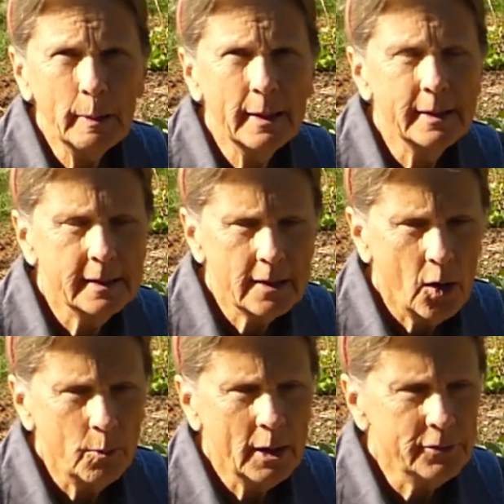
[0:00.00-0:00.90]
planting
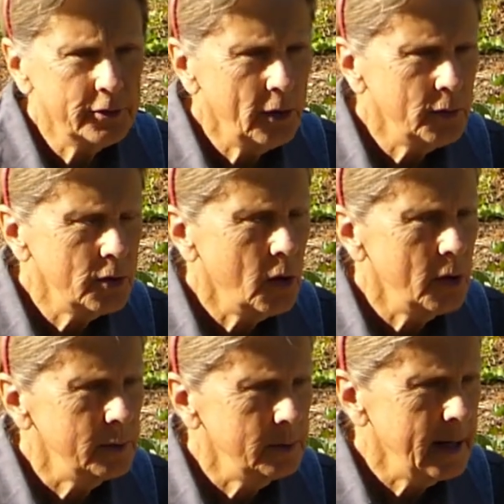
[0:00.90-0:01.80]
all my fall
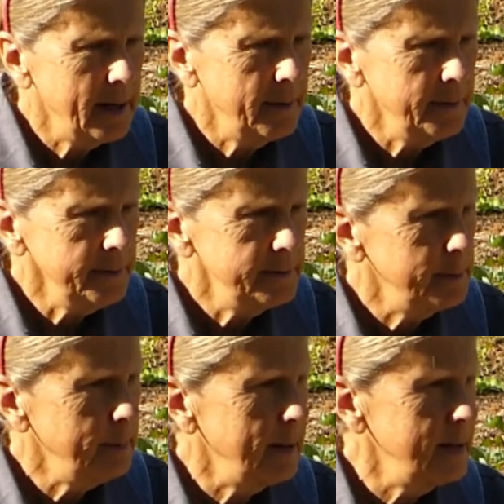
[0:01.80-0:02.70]
garden now, the
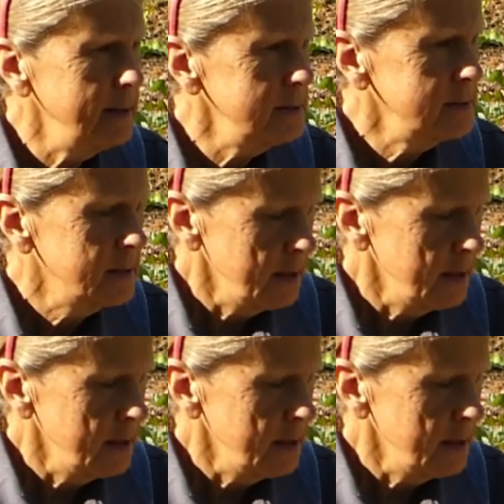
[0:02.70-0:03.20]
plants.